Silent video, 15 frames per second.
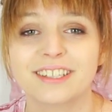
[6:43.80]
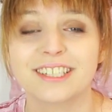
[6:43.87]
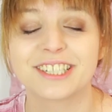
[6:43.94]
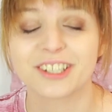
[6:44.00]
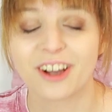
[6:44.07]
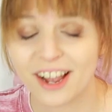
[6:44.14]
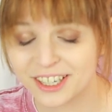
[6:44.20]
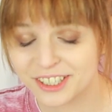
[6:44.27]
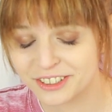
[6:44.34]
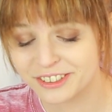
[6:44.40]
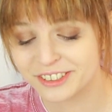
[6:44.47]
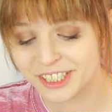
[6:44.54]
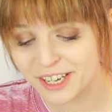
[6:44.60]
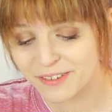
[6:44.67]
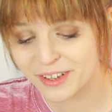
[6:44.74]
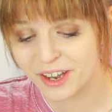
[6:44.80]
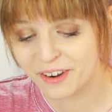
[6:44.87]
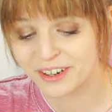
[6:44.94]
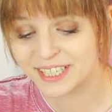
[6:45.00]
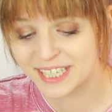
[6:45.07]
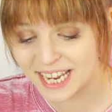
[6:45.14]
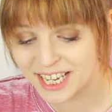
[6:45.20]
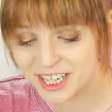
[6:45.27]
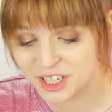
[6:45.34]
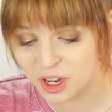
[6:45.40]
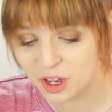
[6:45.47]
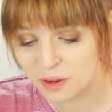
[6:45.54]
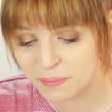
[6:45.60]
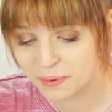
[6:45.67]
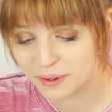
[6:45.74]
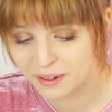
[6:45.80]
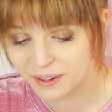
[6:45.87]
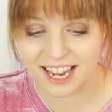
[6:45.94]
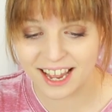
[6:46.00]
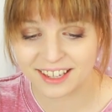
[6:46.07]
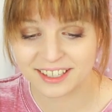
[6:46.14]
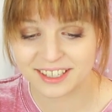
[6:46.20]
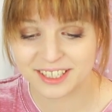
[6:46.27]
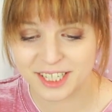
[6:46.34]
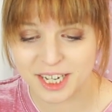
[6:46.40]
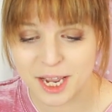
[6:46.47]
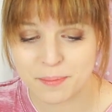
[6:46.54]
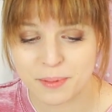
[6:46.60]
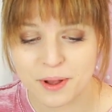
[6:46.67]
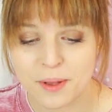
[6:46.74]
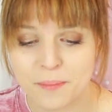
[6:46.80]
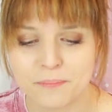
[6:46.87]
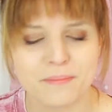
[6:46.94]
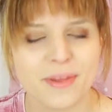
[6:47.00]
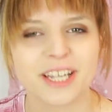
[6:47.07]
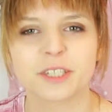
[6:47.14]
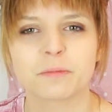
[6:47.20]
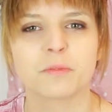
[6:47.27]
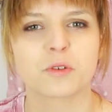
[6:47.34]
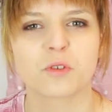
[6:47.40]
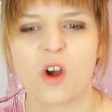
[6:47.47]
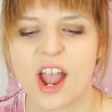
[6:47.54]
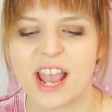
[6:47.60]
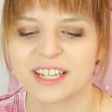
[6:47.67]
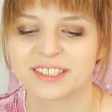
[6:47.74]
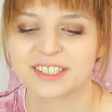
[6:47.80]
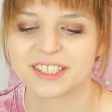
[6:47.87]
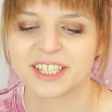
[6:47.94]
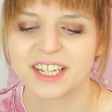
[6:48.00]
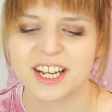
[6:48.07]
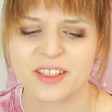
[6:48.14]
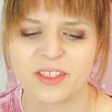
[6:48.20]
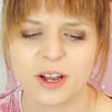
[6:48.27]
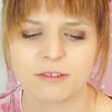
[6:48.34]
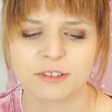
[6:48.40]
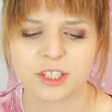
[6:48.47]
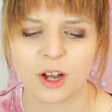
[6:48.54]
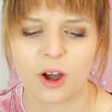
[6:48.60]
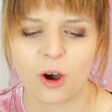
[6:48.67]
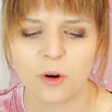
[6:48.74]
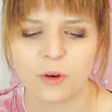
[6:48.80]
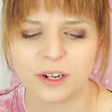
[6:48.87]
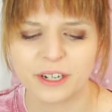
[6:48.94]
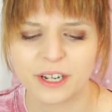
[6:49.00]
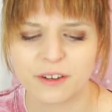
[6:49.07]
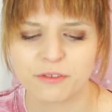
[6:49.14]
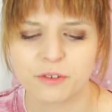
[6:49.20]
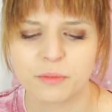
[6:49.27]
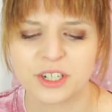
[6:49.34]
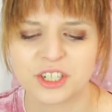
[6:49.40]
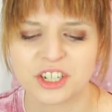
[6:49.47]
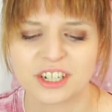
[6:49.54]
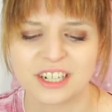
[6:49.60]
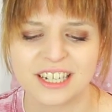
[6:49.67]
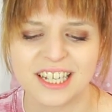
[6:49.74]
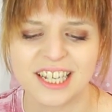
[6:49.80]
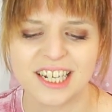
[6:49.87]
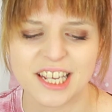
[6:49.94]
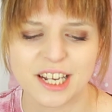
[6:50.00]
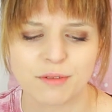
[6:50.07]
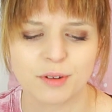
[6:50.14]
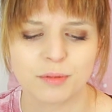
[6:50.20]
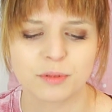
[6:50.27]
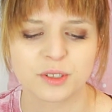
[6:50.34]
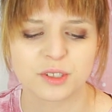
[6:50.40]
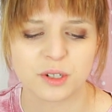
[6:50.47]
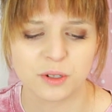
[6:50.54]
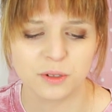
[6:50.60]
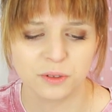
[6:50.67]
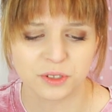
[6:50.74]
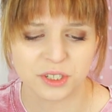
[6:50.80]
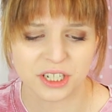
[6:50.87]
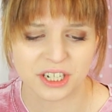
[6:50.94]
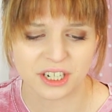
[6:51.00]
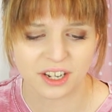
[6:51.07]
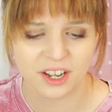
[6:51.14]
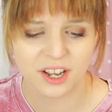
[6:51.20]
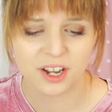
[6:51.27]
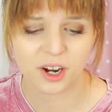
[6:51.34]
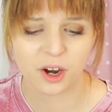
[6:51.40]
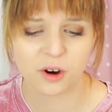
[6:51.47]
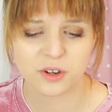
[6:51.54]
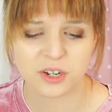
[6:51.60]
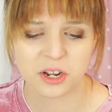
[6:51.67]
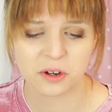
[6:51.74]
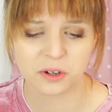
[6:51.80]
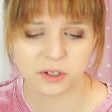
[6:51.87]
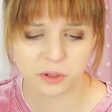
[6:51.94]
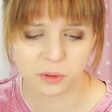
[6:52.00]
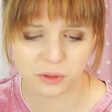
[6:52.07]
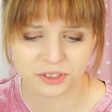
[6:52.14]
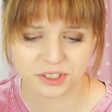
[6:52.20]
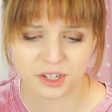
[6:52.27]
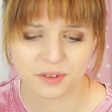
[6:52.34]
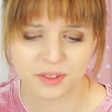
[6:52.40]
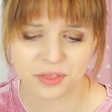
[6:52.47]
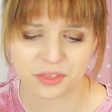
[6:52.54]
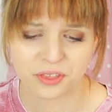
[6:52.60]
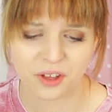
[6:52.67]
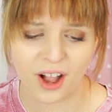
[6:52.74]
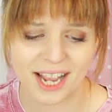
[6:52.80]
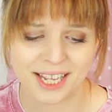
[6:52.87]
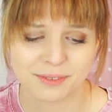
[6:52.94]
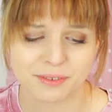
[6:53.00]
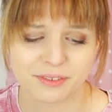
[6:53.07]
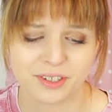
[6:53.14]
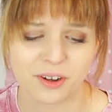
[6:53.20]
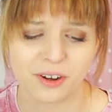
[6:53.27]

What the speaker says: The dinosaur's giving her a tit job. She stared at the tip, mesmerized. There was a hole in it from which a clear liquid was oozing, coating her torso and thighs with an